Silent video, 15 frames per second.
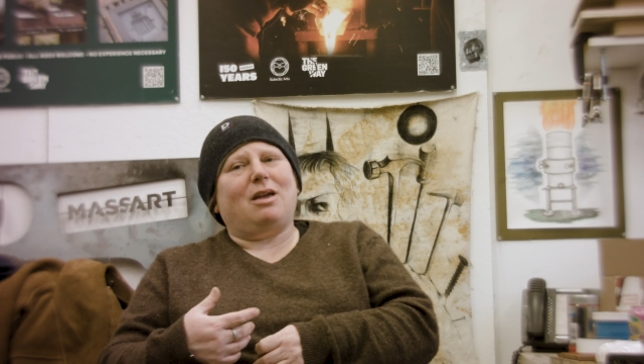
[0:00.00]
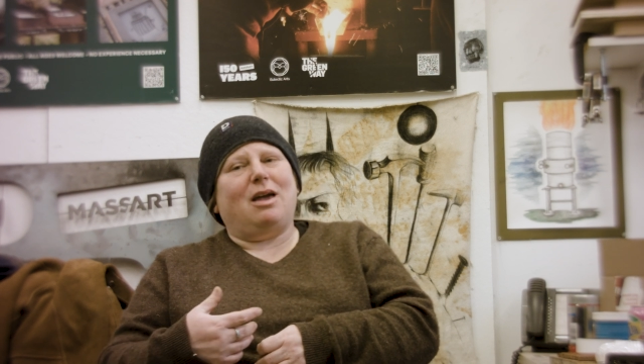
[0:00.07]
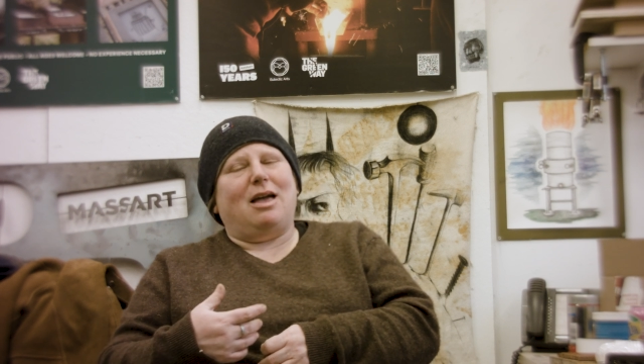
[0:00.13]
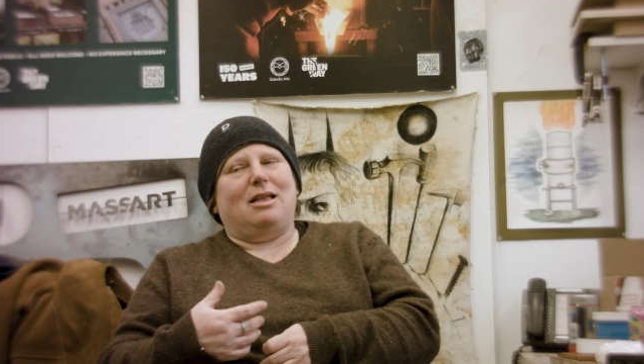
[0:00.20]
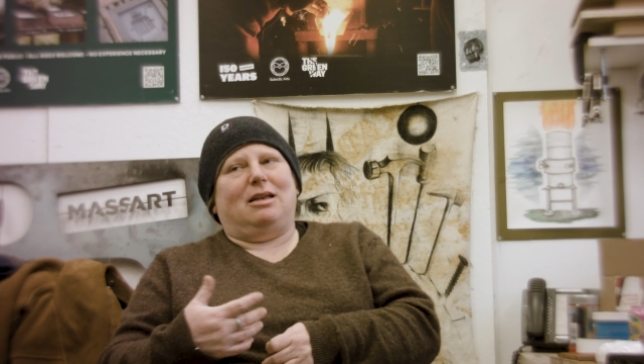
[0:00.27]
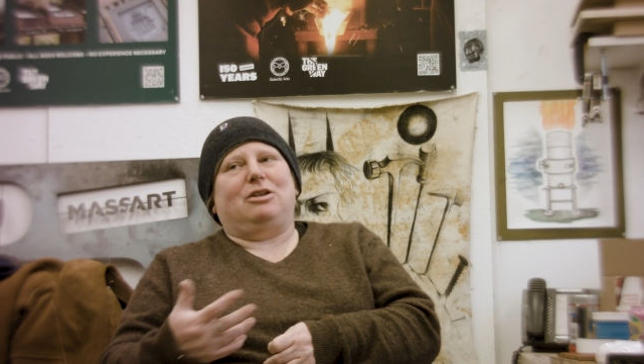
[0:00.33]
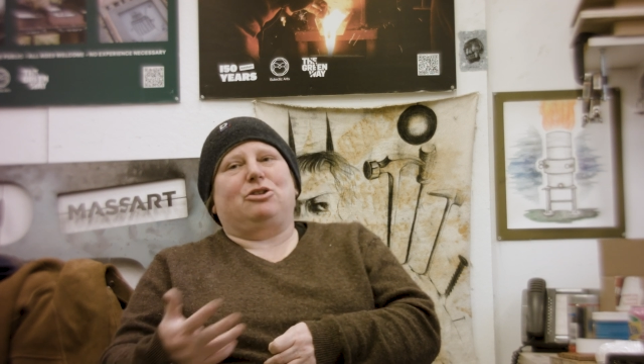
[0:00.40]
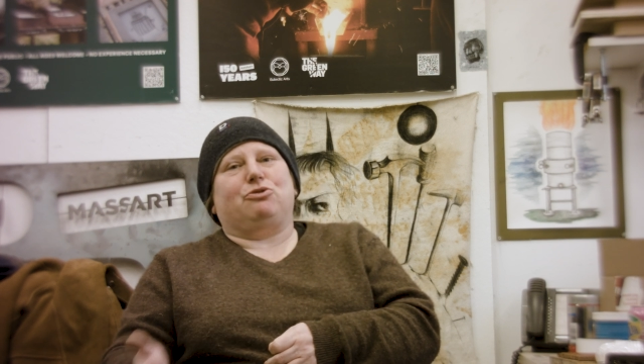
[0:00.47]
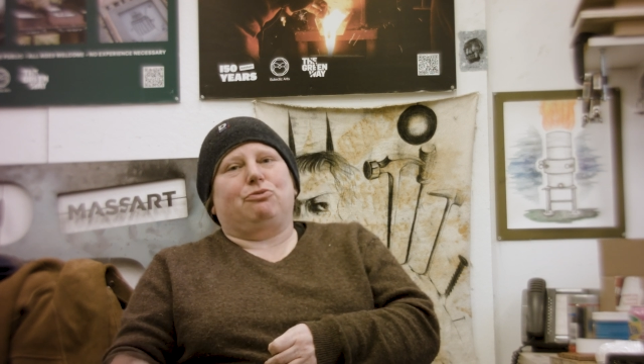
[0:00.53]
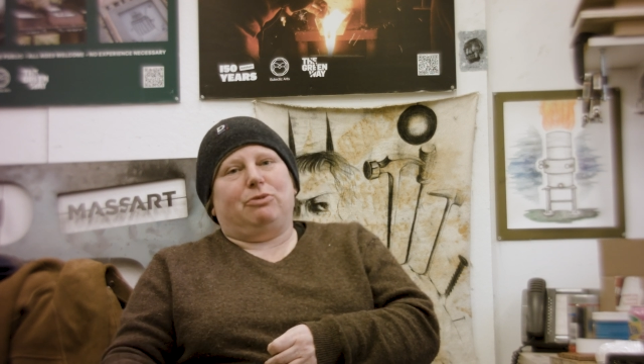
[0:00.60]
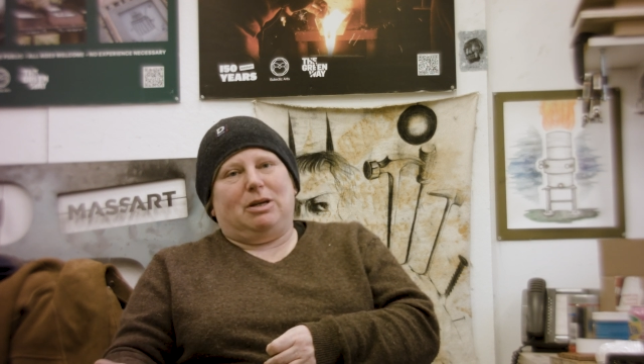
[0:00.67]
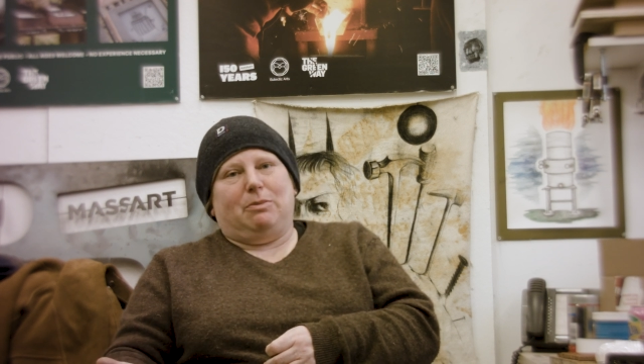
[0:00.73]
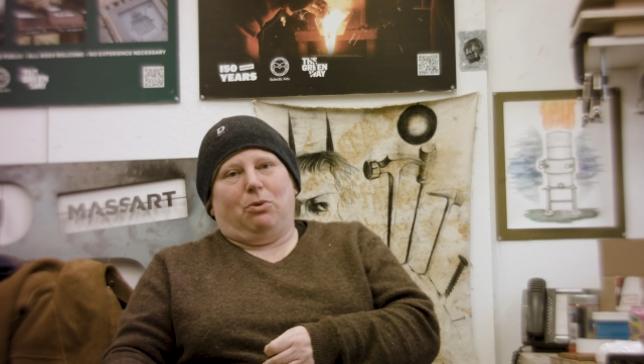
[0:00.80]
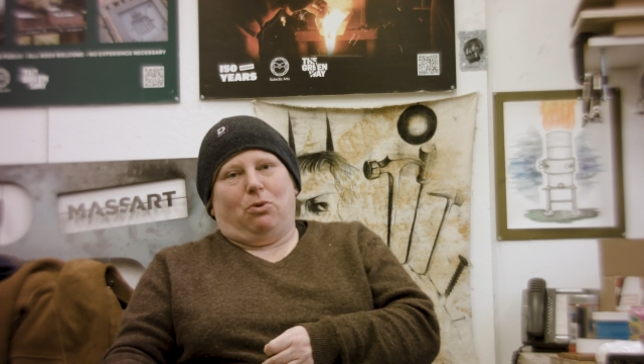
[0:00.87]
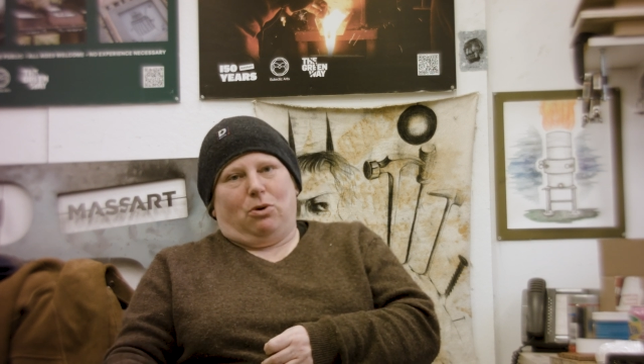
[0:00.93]
and it is
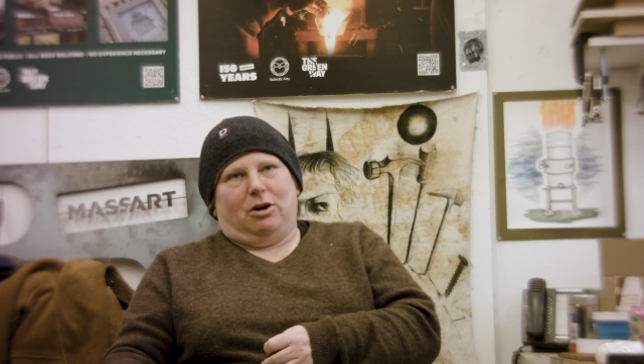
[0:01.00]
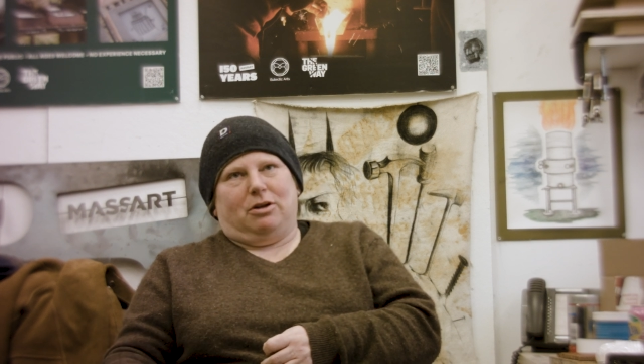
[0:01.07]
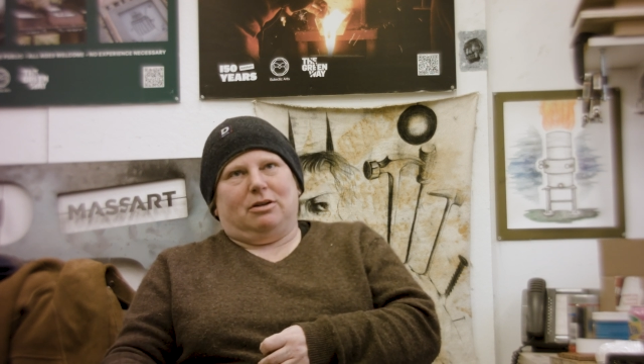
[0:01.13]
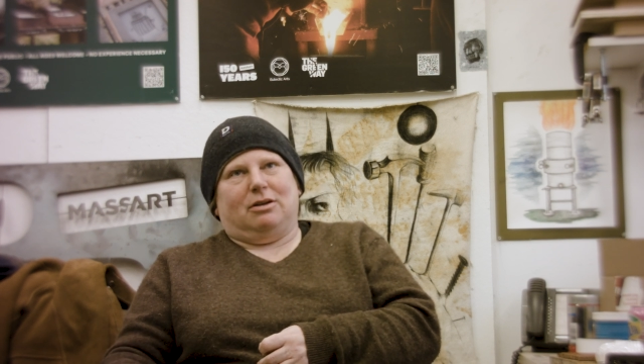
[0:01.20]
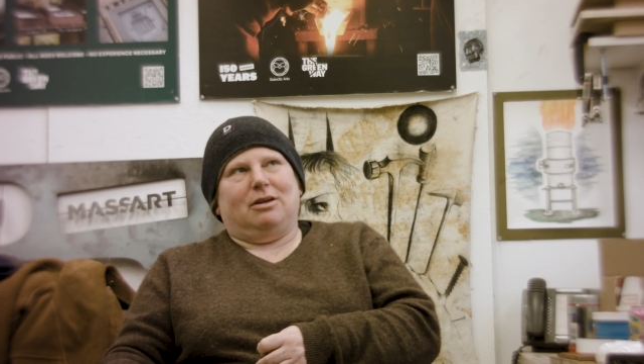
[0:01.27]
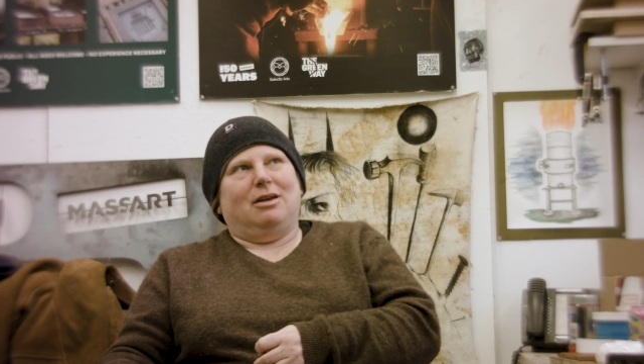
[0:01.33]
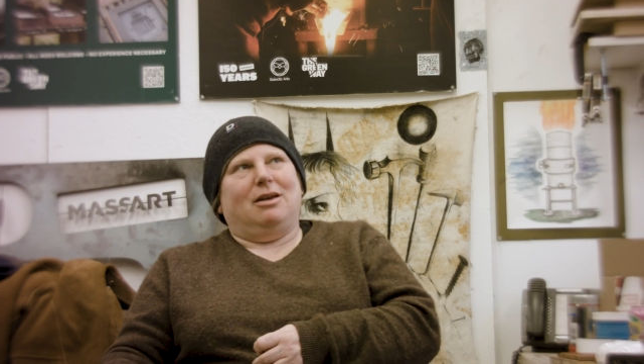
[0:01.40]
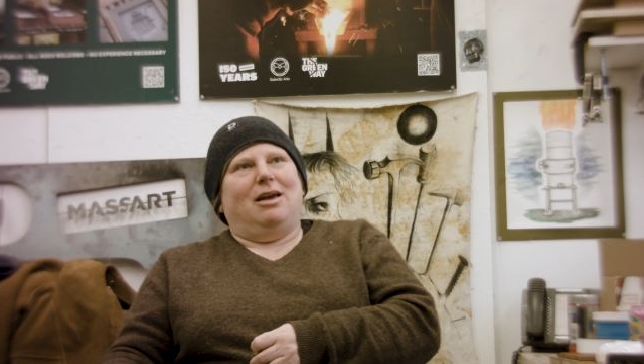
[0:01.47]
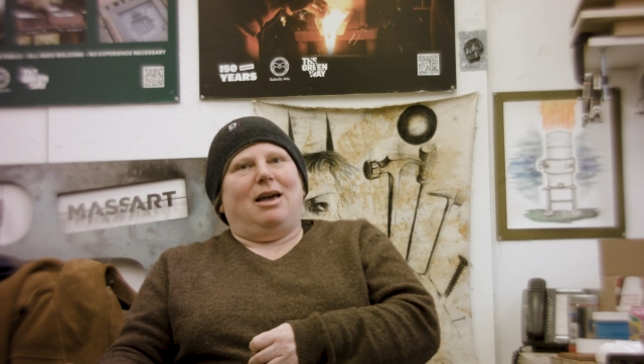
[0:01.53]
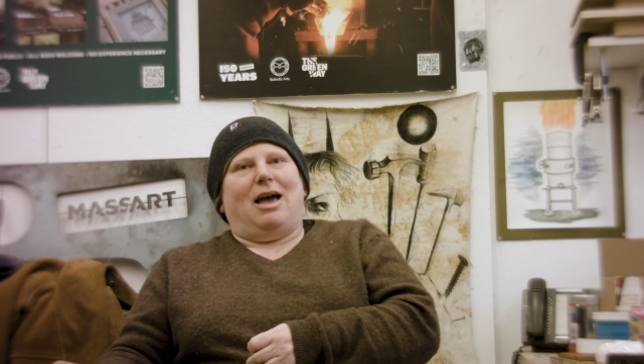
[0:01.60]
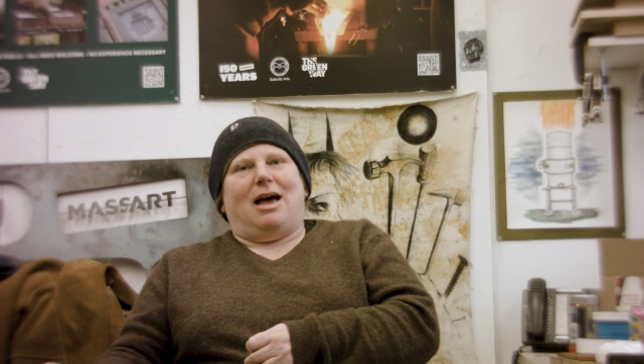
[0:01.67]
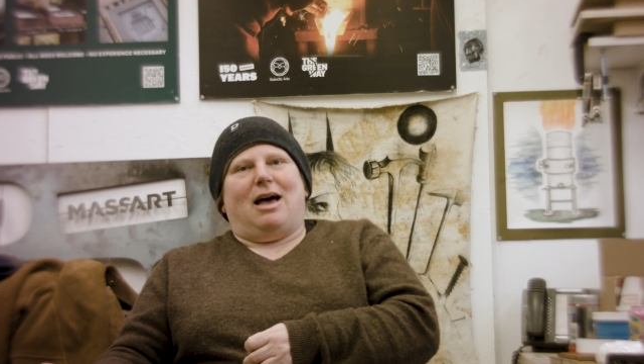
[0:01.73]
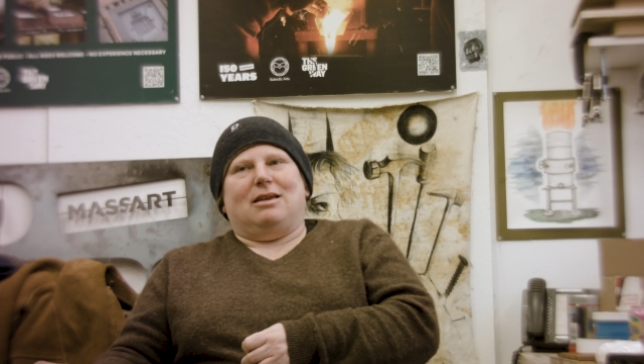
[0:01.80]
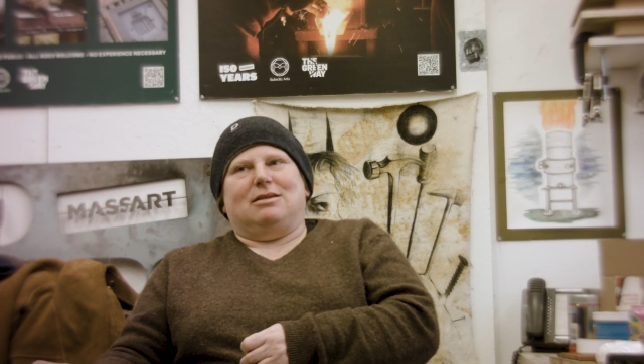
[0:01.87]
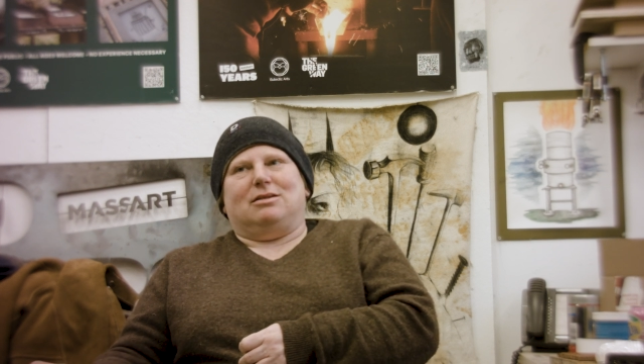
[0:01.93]
reborn
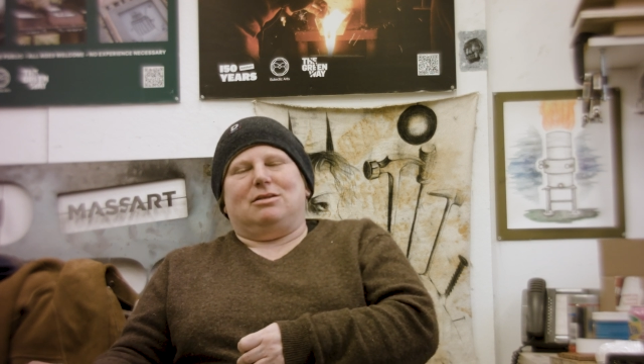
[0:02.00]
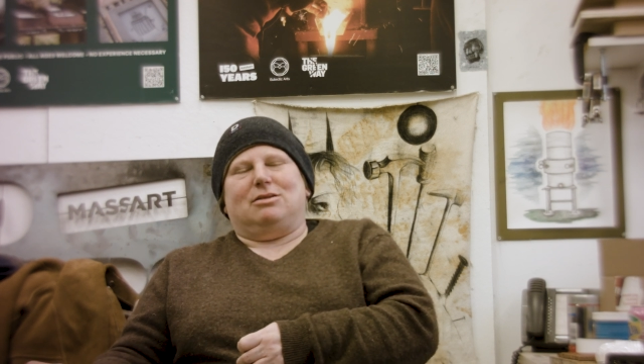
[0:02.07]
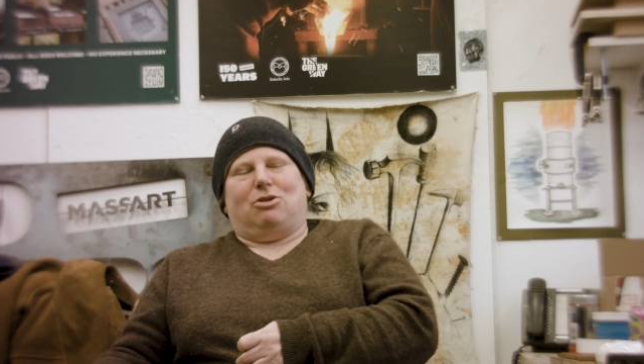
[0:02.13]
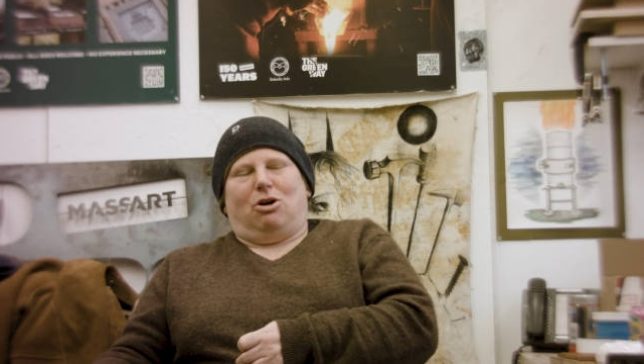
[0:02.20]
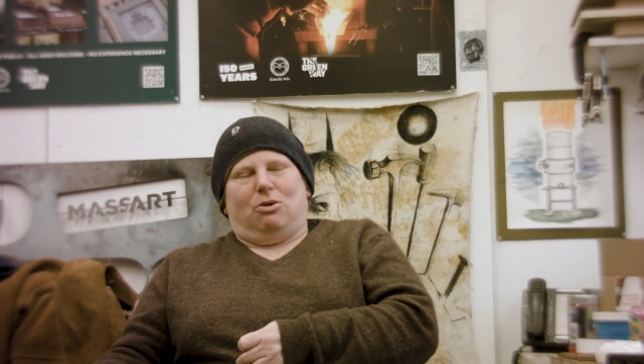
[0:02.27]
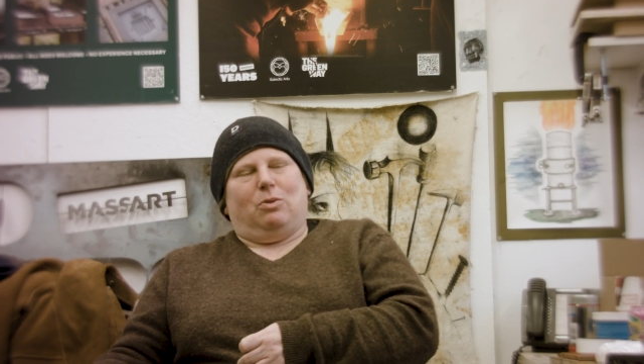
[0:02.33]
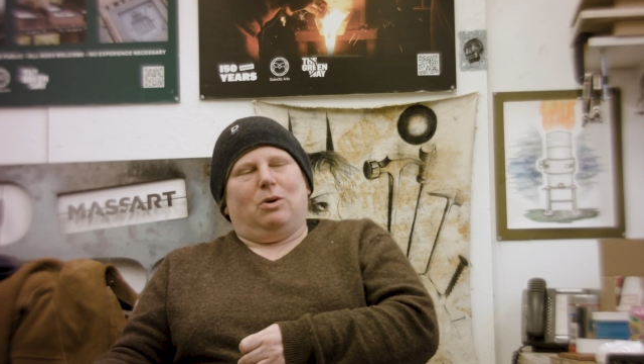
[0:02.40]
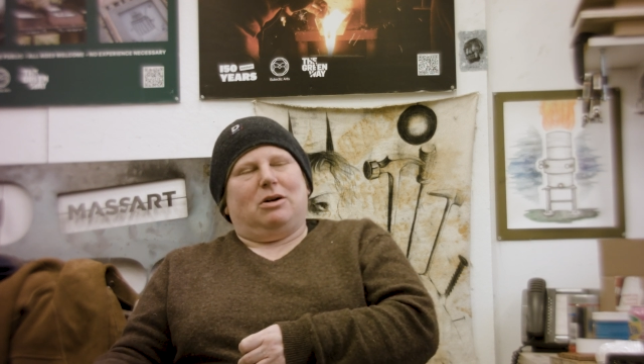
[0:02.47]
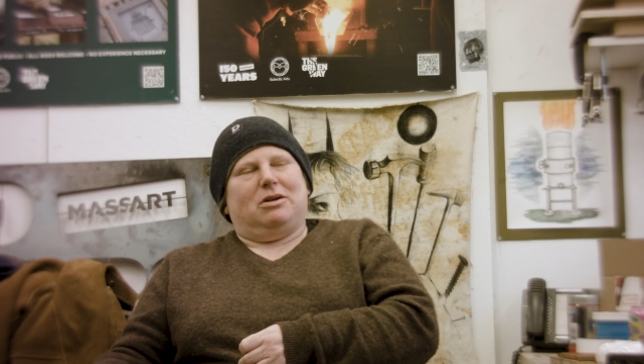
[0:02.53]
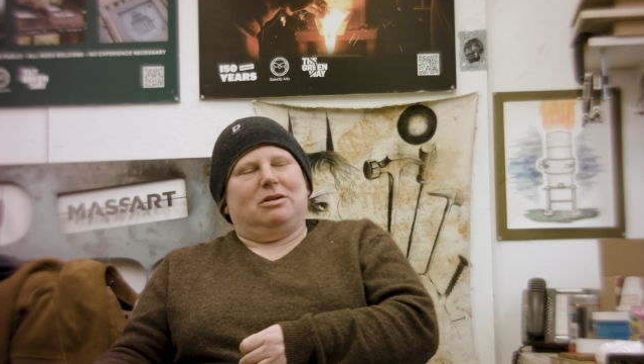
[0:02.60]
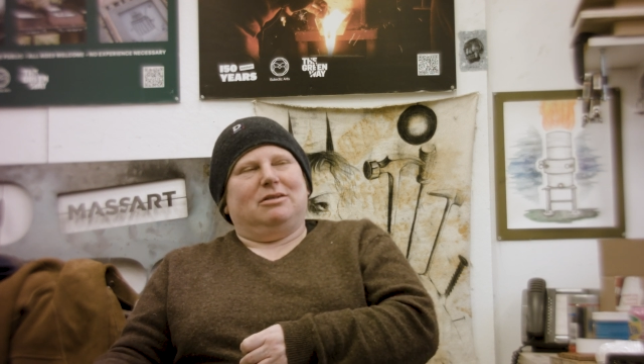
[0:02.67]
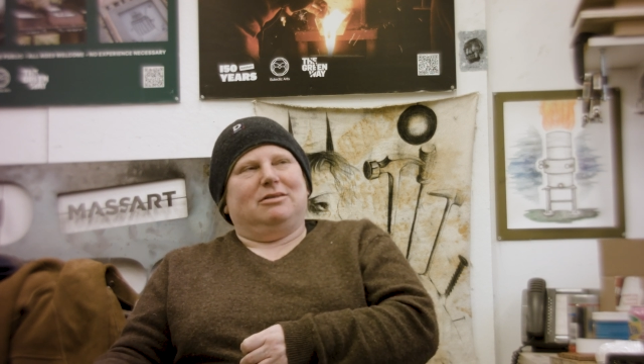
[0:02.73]
as artwork.